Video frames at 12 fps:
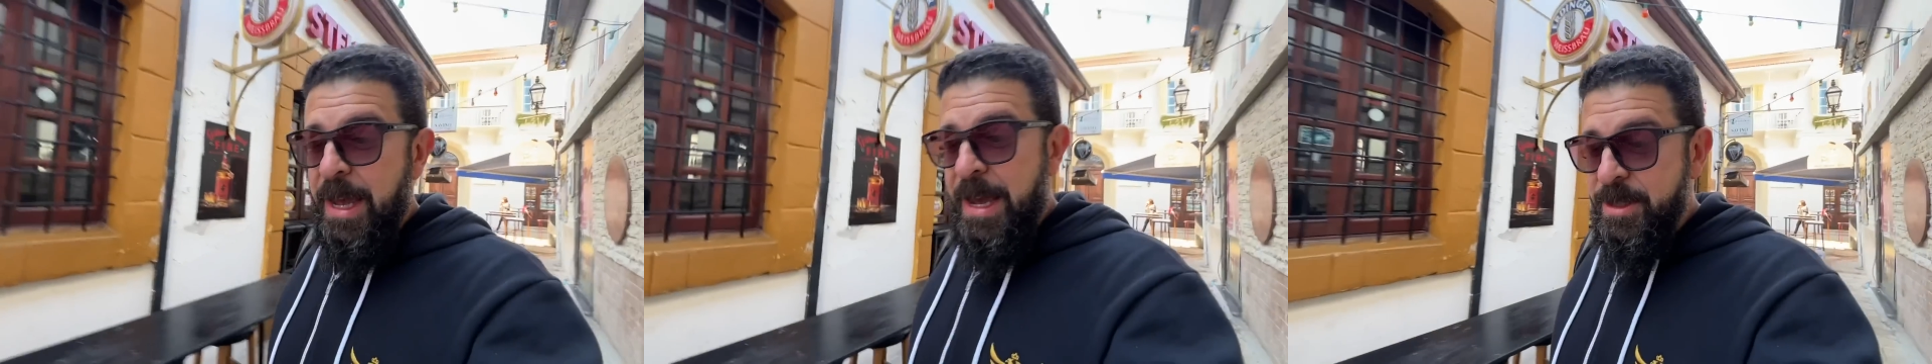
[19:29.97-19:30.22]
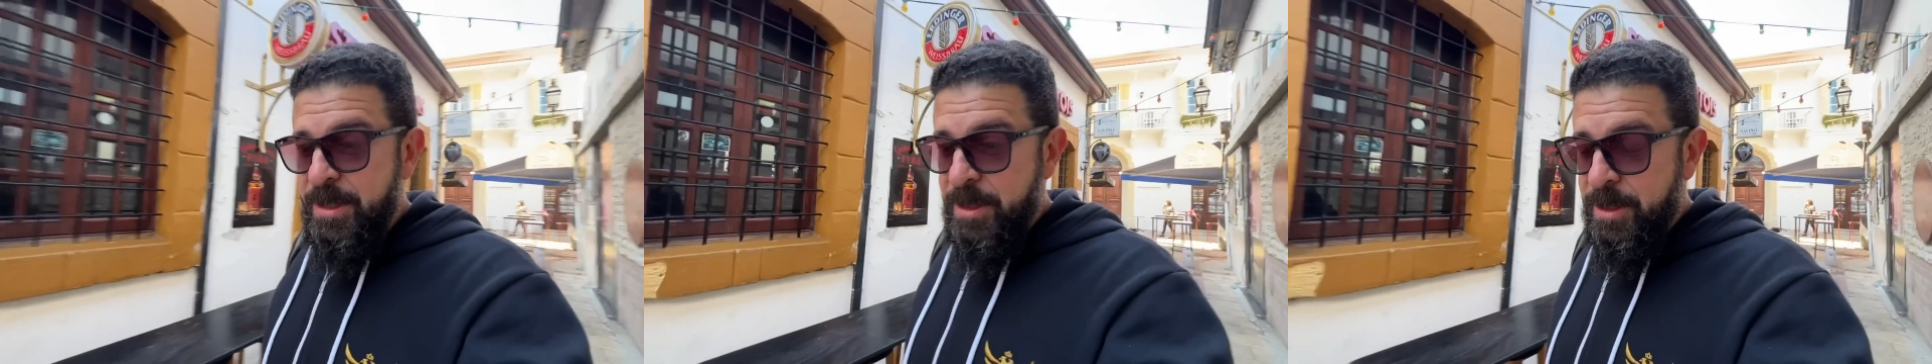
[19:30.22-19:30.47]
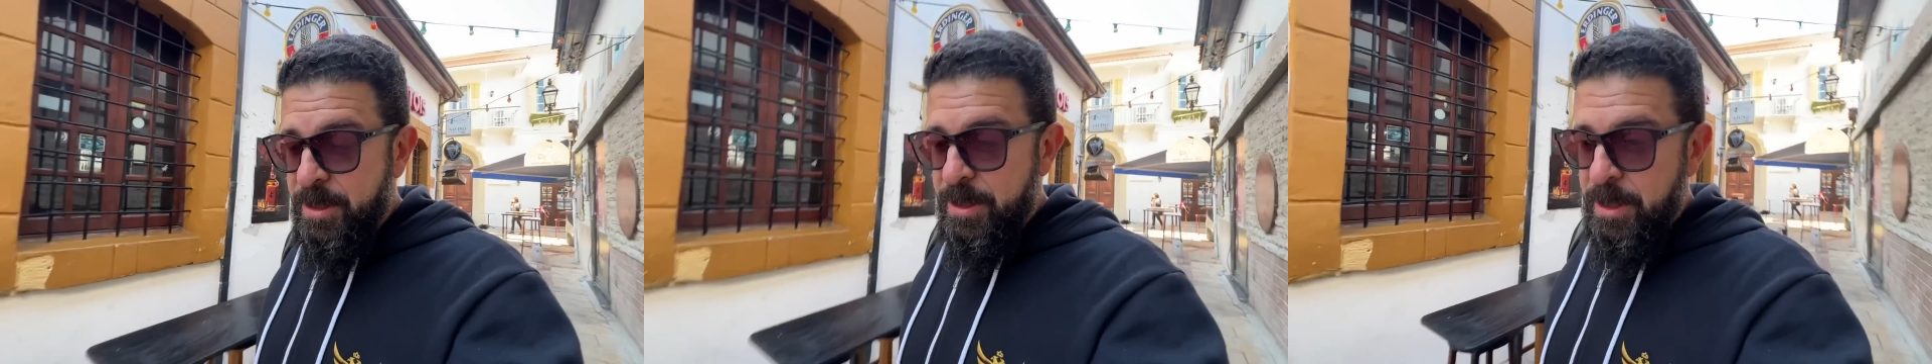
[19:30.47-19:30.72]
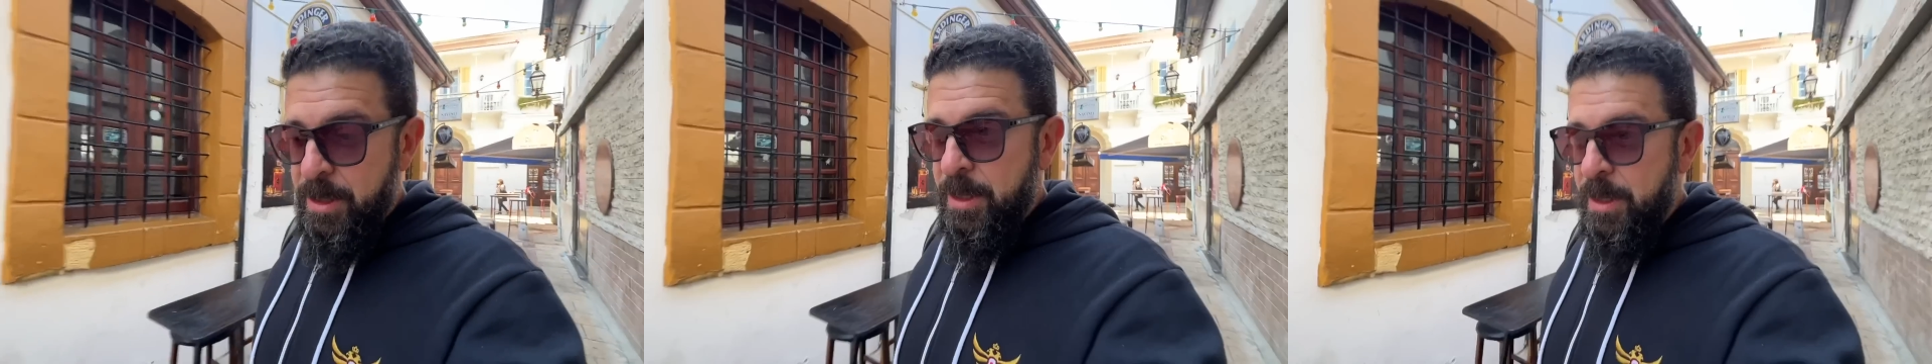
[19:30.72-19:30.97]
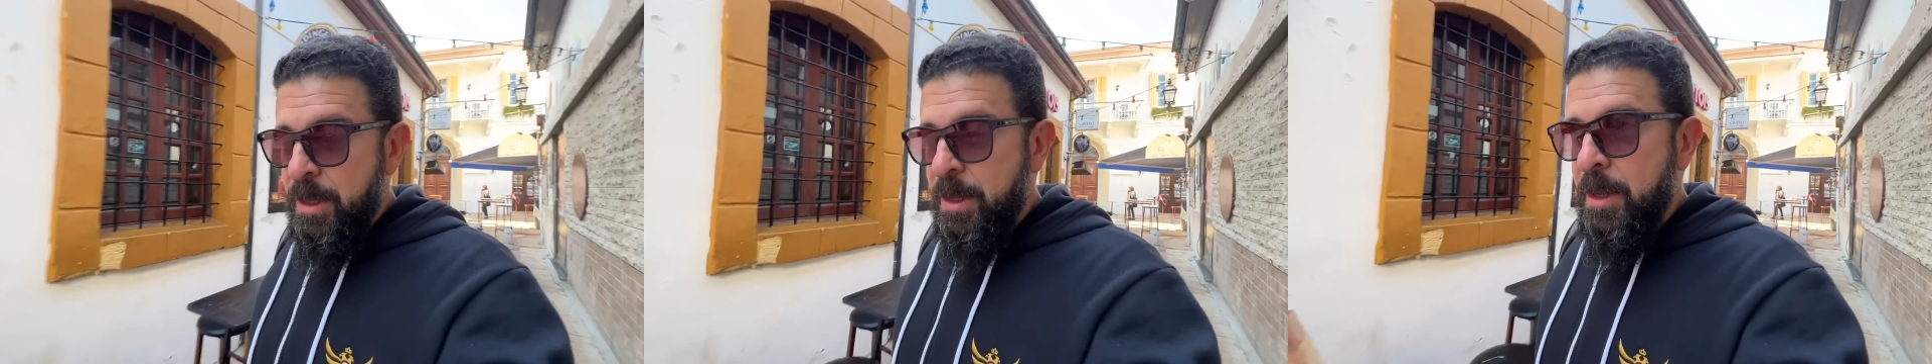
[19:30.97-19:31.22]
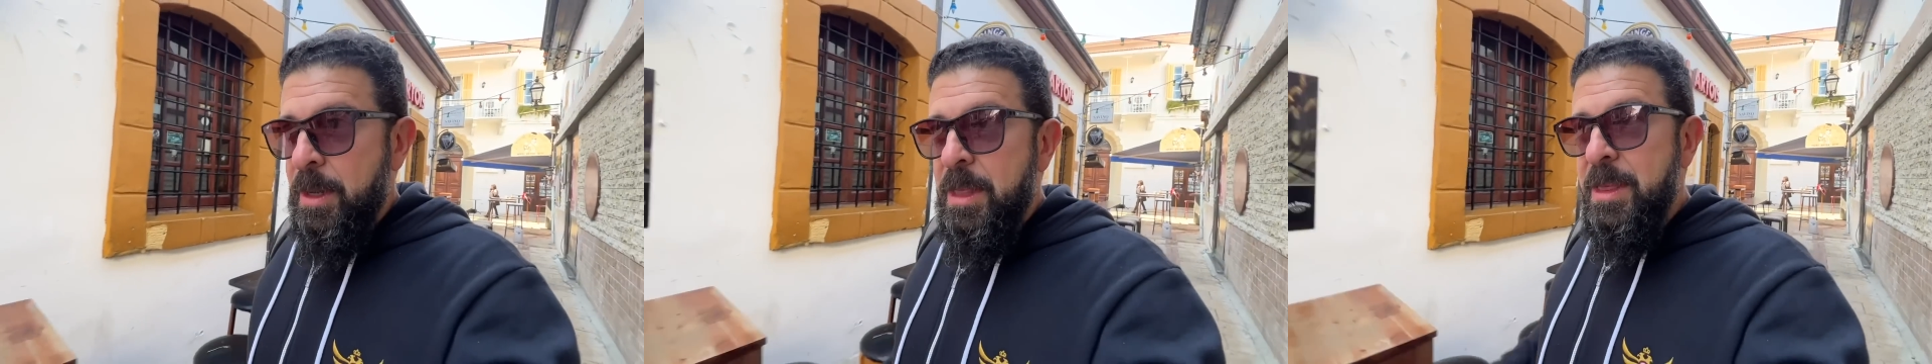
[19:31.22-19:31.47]
assets.
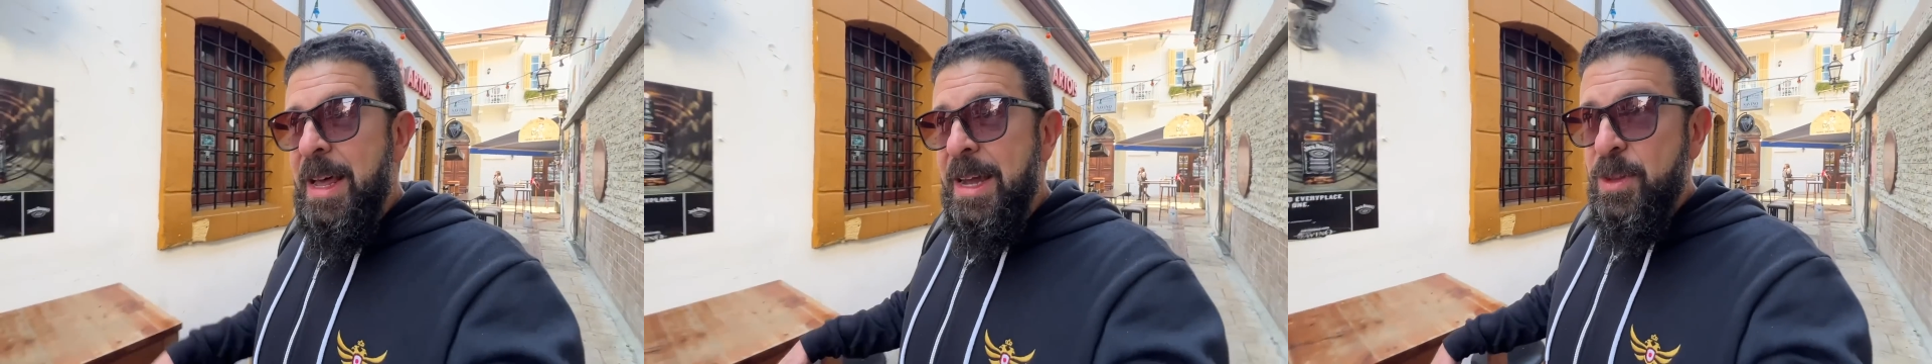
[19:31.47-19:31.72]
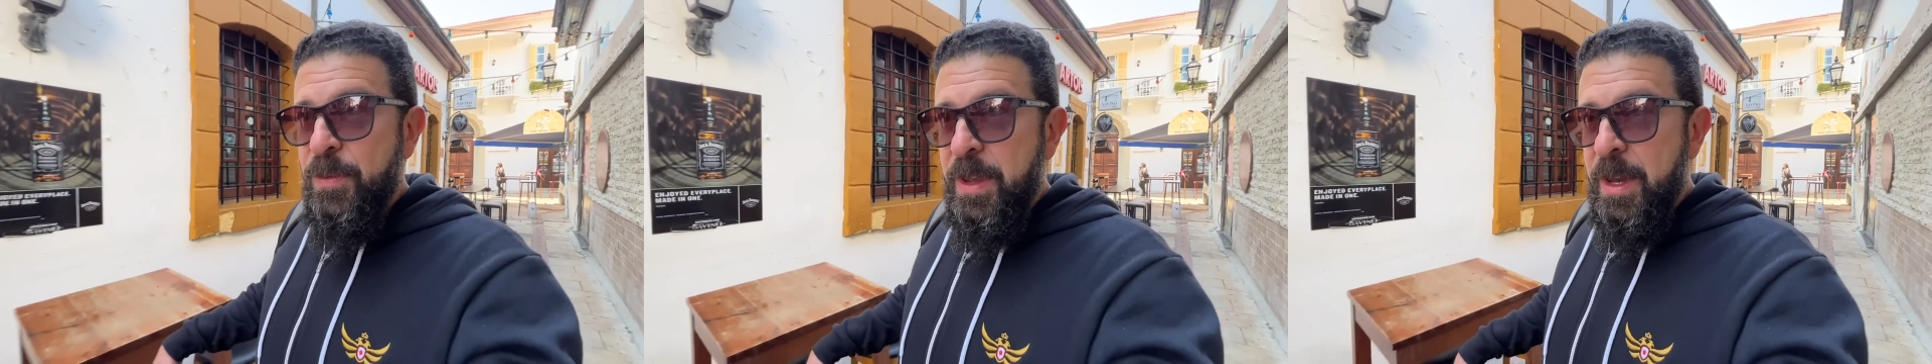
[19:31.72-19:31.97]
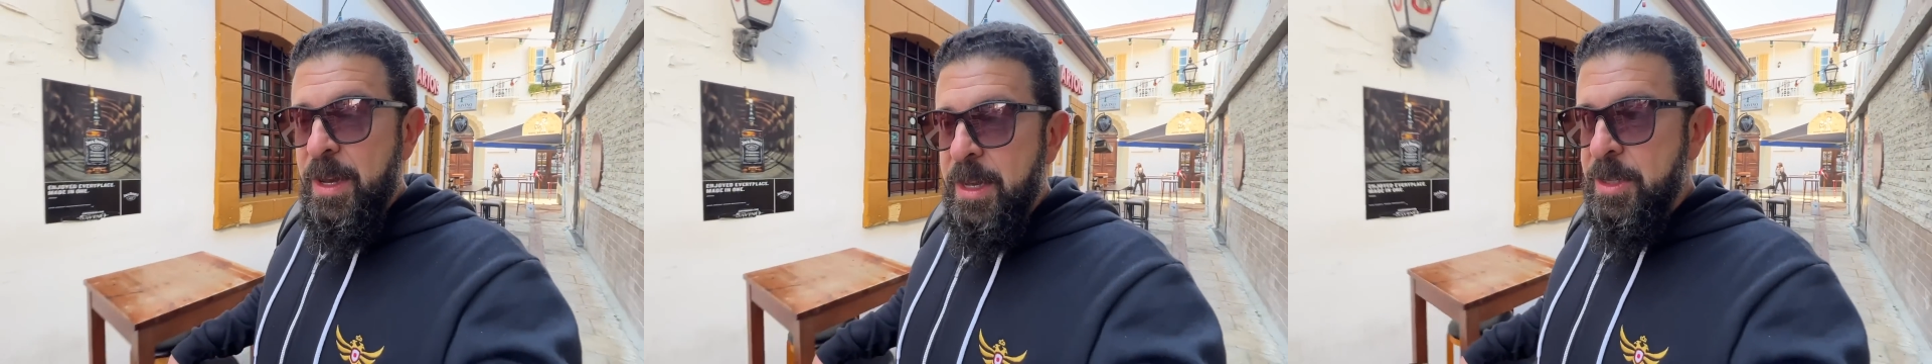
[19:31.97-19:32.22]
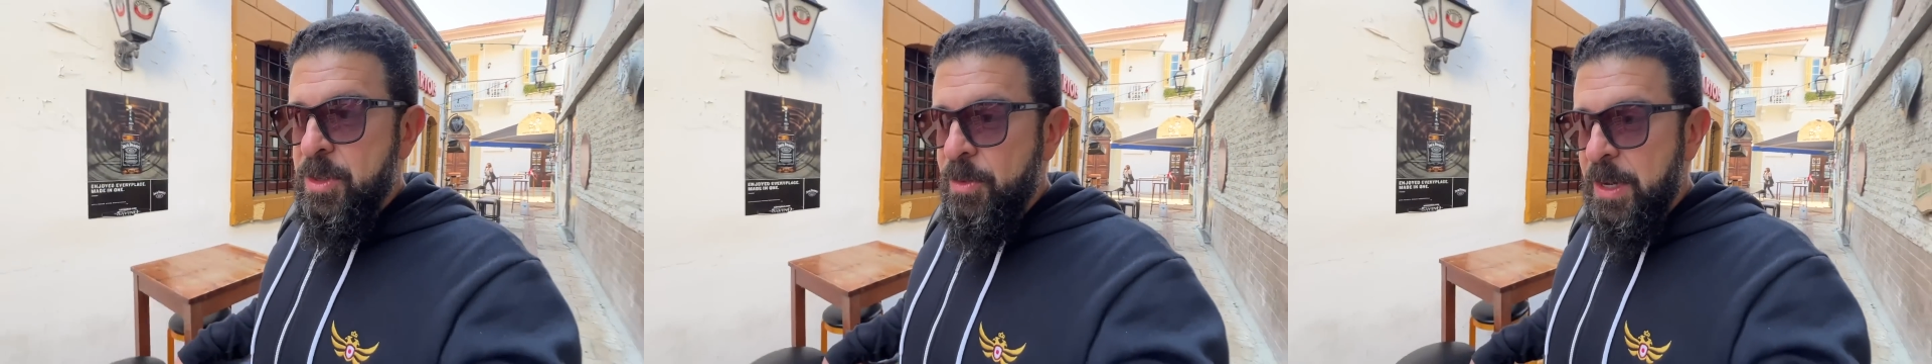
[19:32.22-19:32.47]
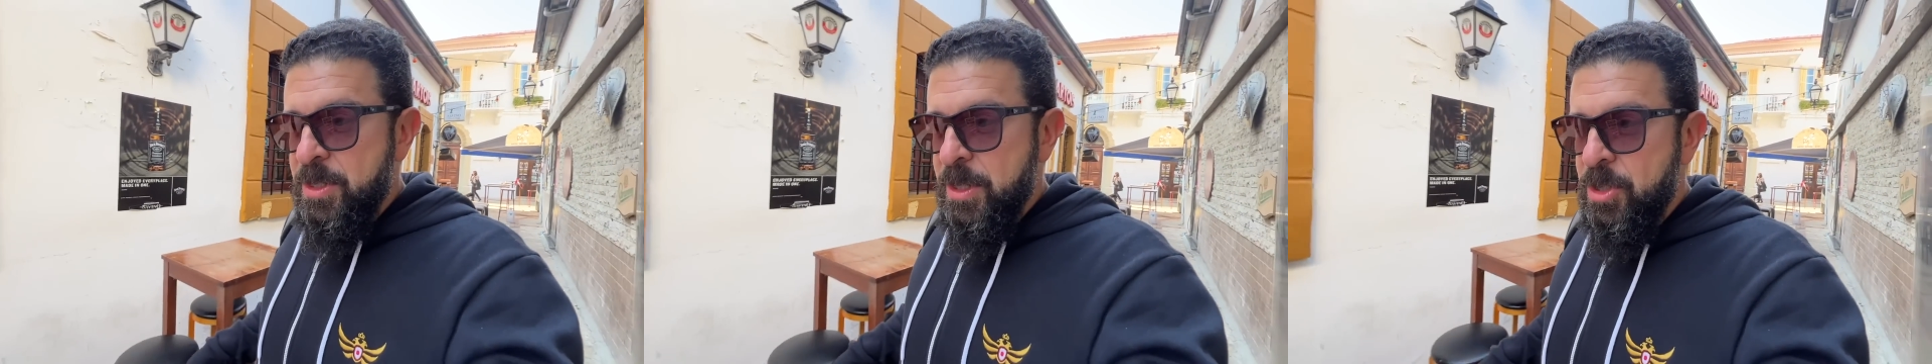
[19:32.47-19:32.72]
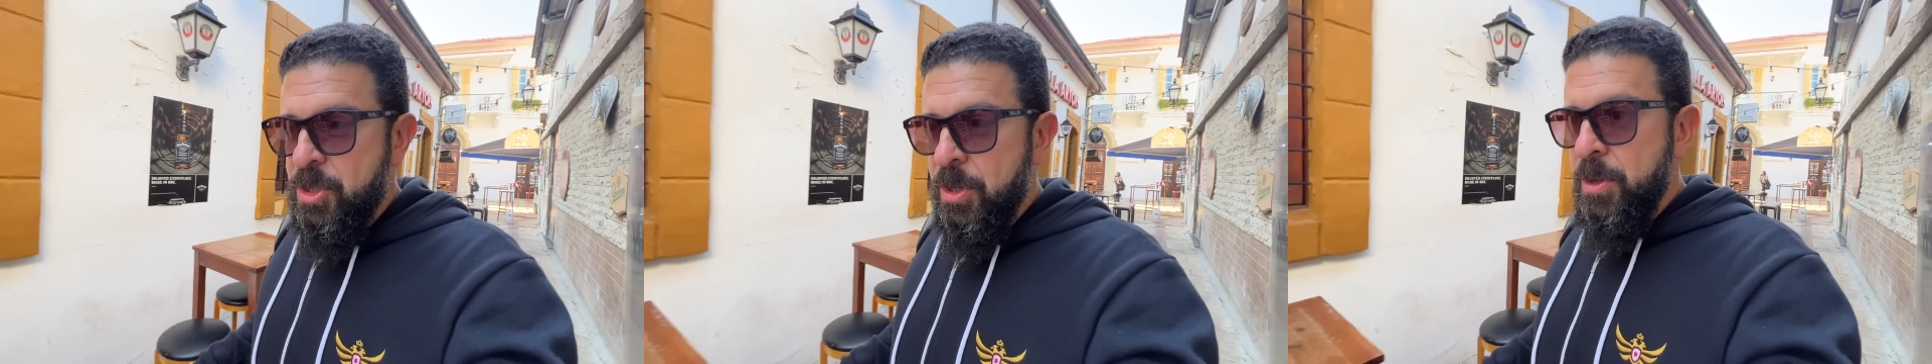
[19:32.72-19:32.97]
Latvia is arresting
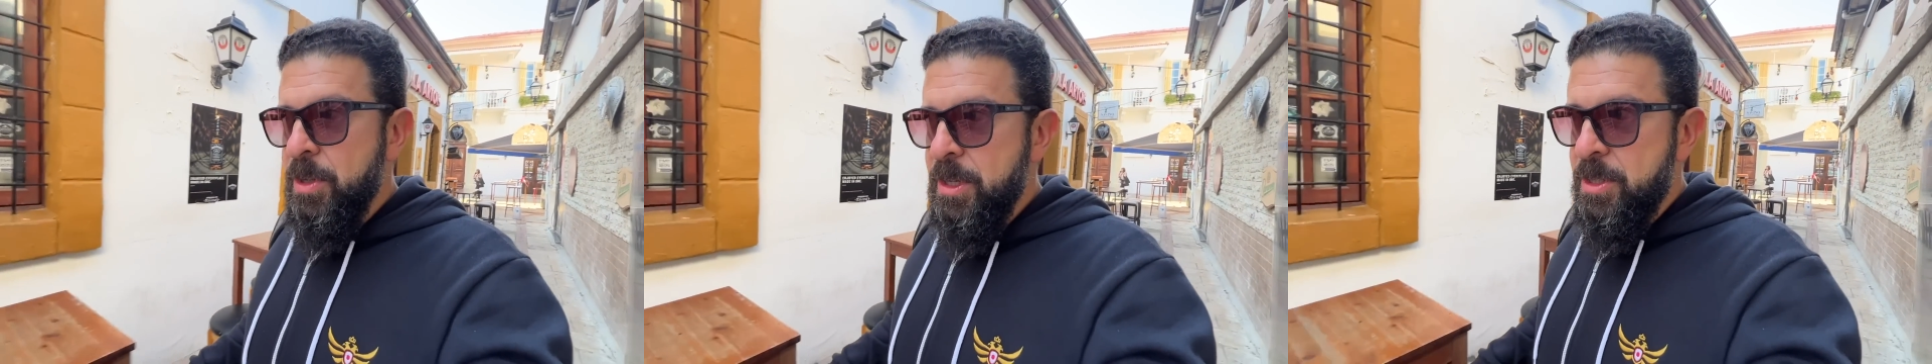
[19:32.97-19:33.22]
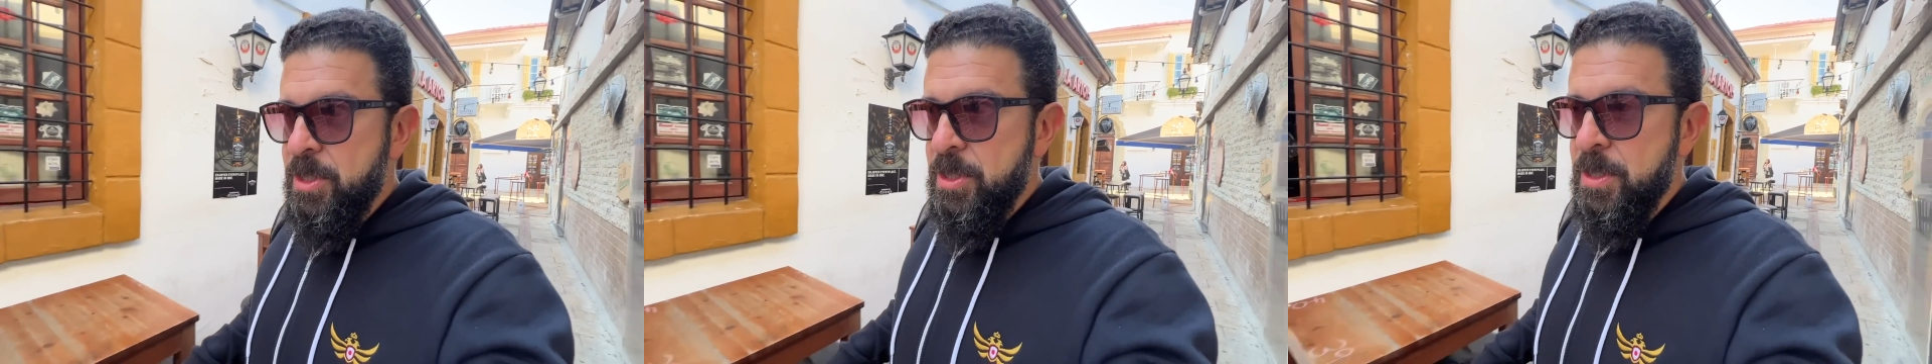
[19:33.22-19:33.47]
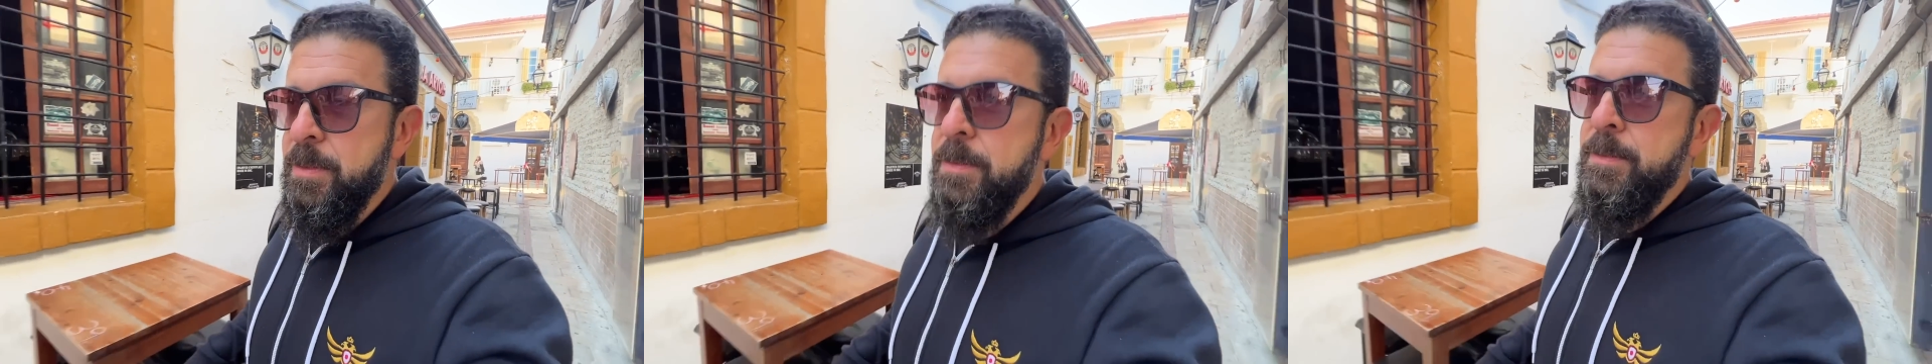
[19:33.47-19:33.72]
journalists.